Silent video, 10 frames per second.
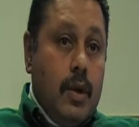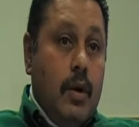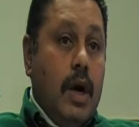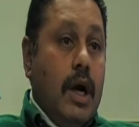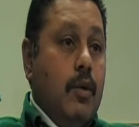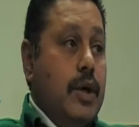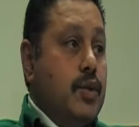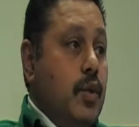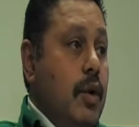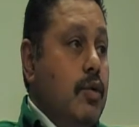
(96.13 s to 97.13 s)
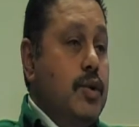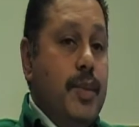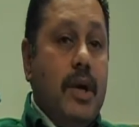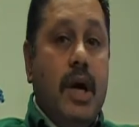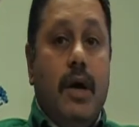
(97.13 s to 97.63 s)
Our highways will always
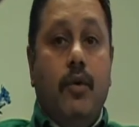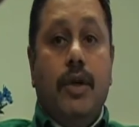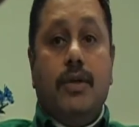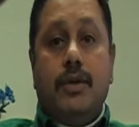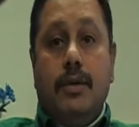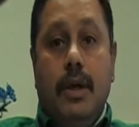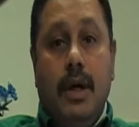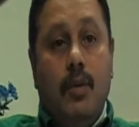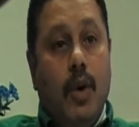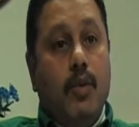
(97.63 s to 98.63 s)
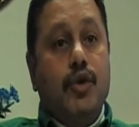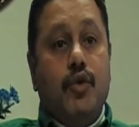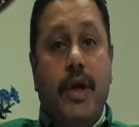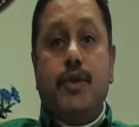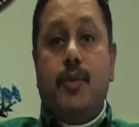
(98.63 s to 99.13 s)
be high risk over
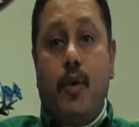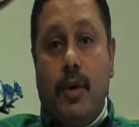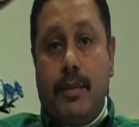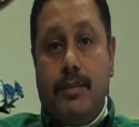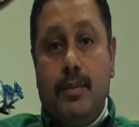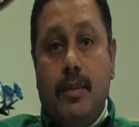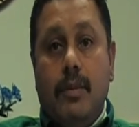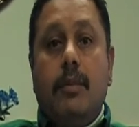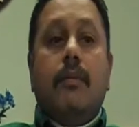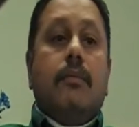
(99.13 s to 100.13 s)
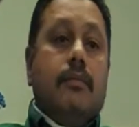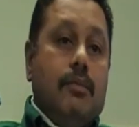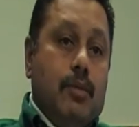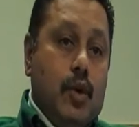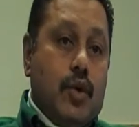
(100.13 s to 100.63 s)
transport,
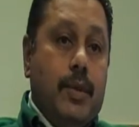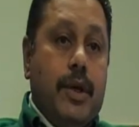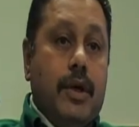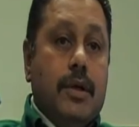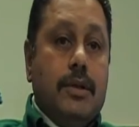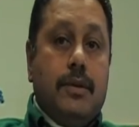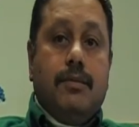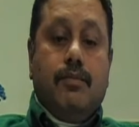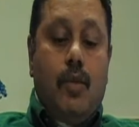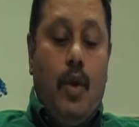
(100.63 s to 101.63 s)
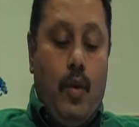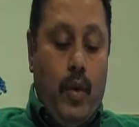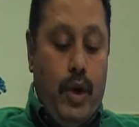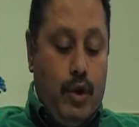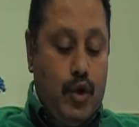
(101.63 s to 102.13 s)
mostly because
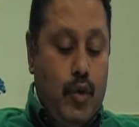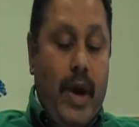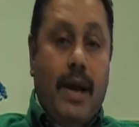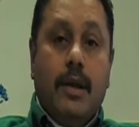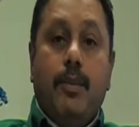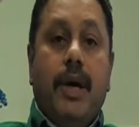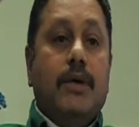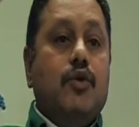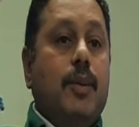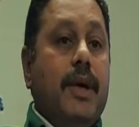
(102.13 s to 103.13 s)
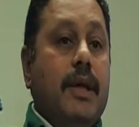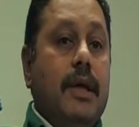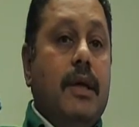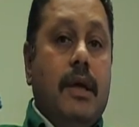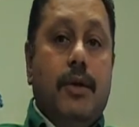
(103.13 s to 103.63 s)
we are surrounded by so
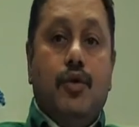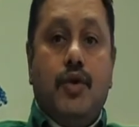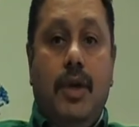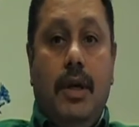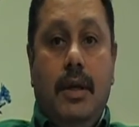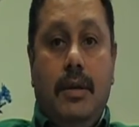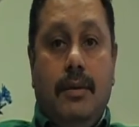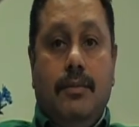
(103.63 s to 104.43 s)
many interstates.